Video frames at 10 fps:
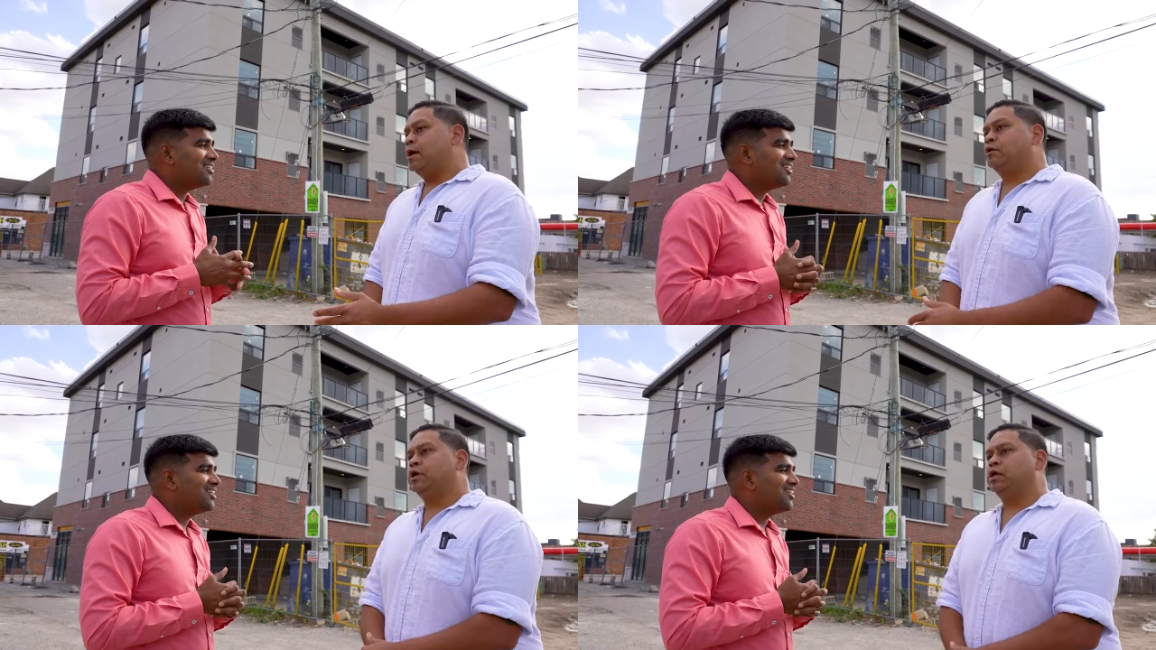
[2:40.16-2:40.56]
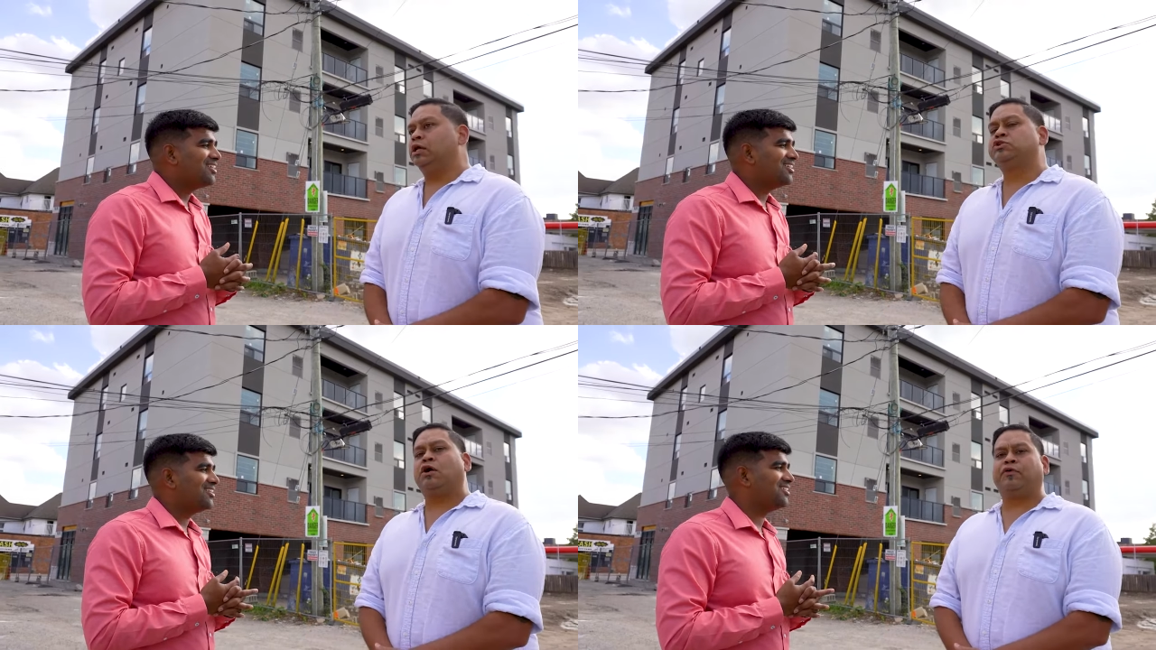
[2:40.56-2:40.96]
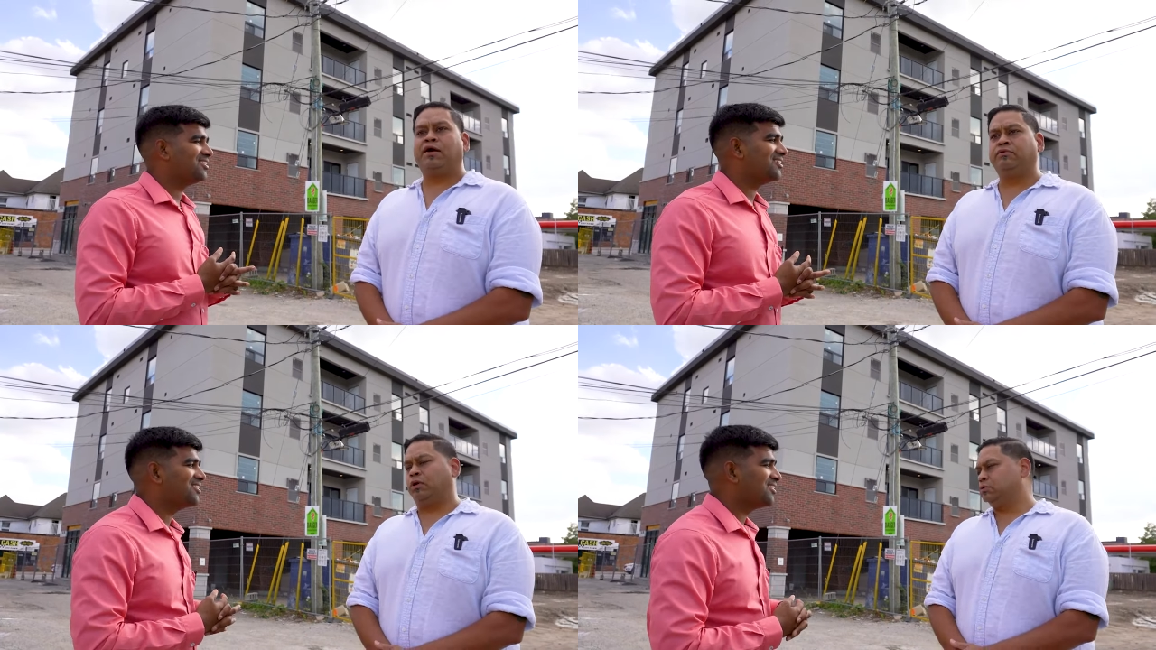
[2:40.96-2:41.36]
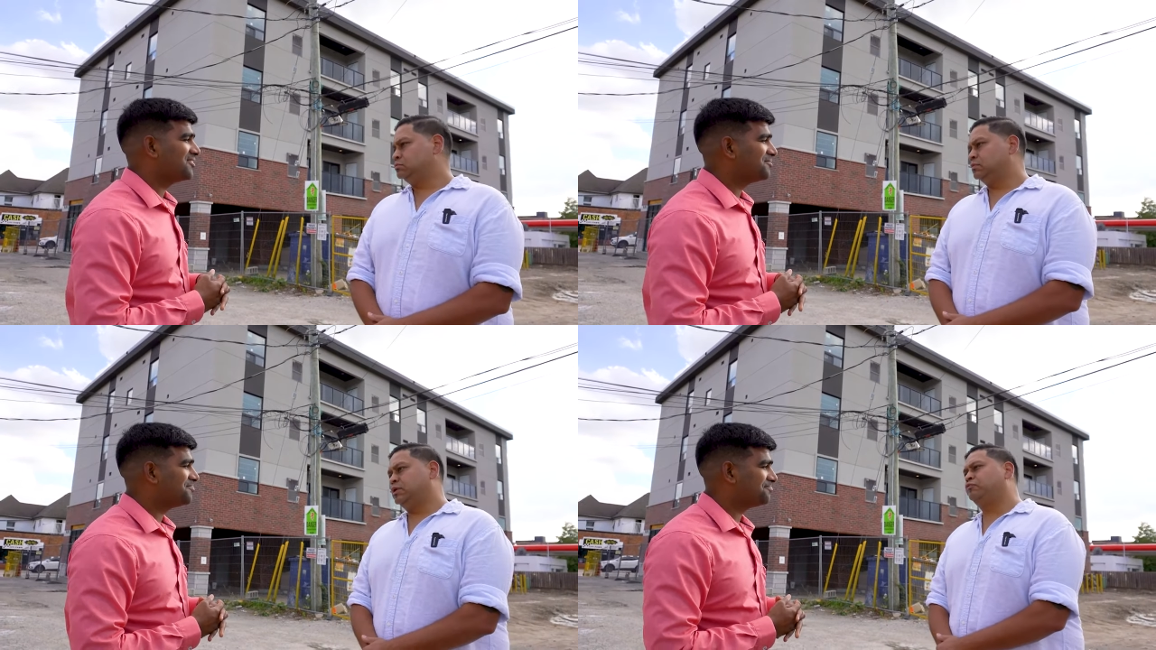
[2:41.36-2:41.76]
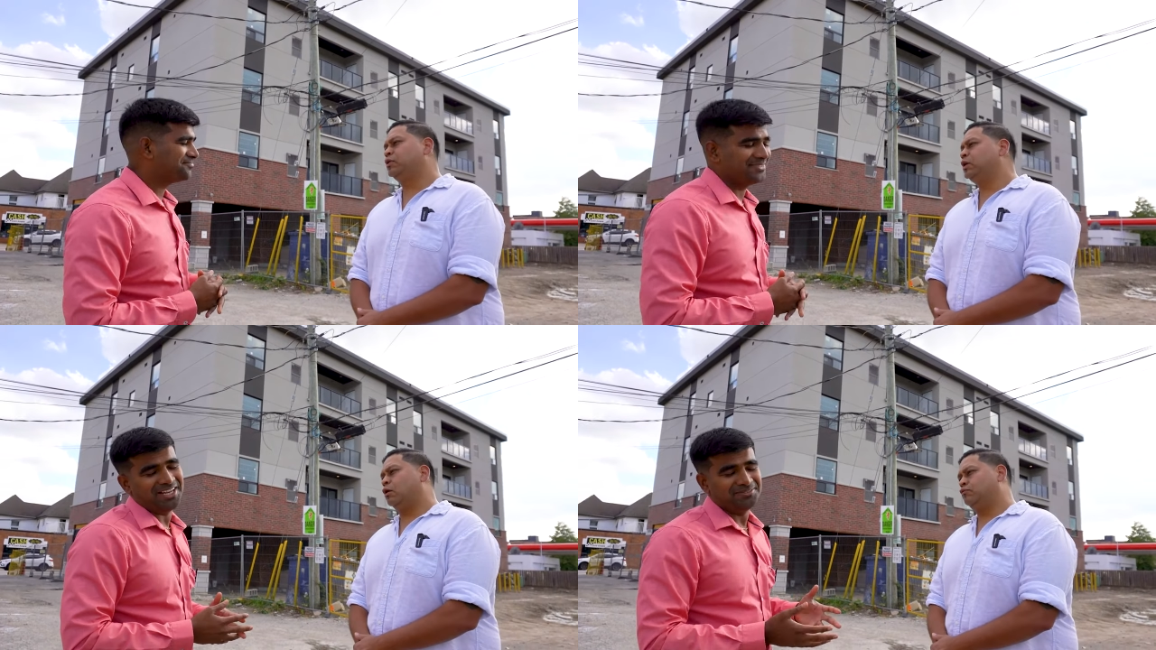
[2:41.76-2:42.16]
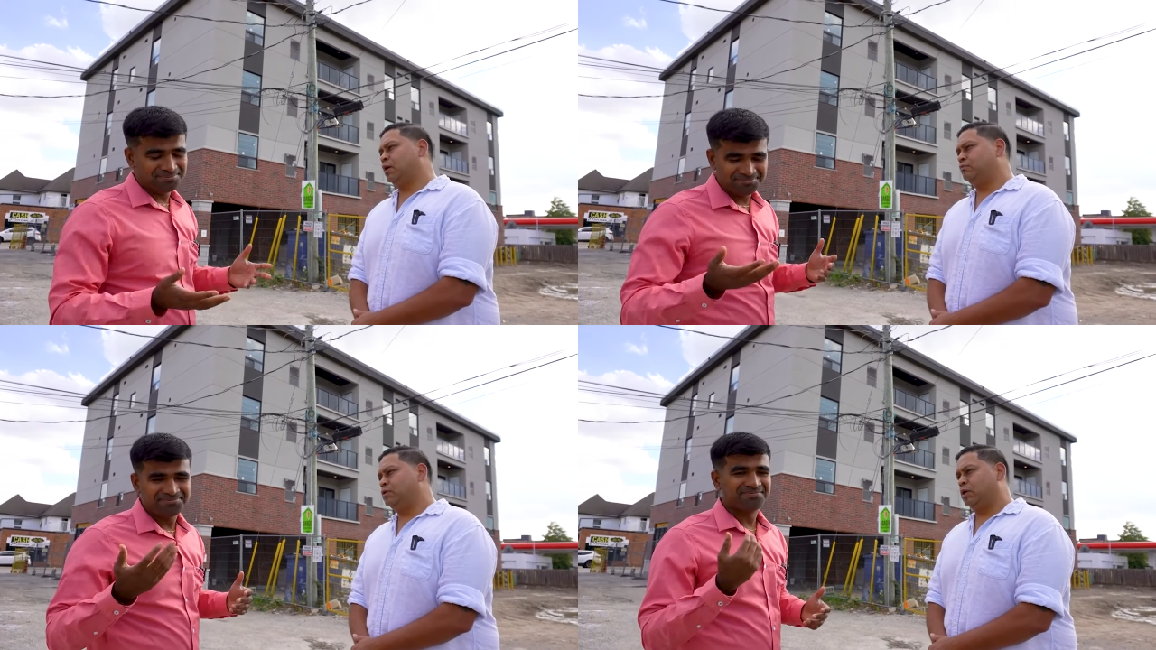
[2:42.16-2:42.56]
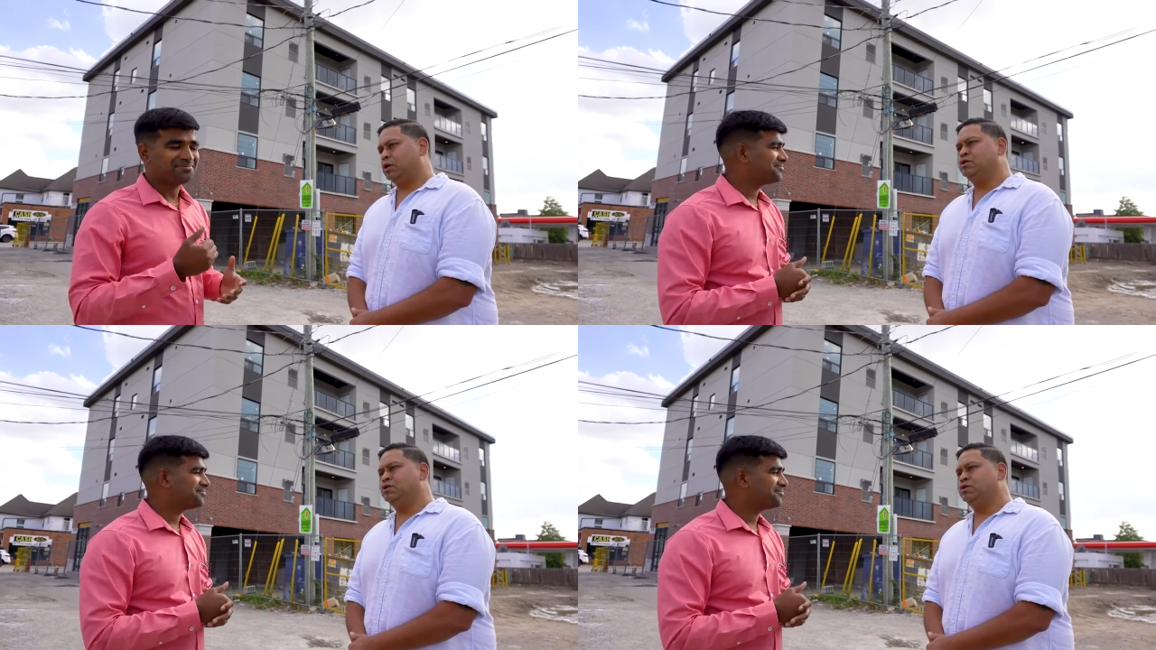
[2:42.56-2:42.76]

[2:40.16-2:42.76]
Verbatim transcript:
Speaker 1: I agree. It's not for everyone. Definitely yeah. not for everyone.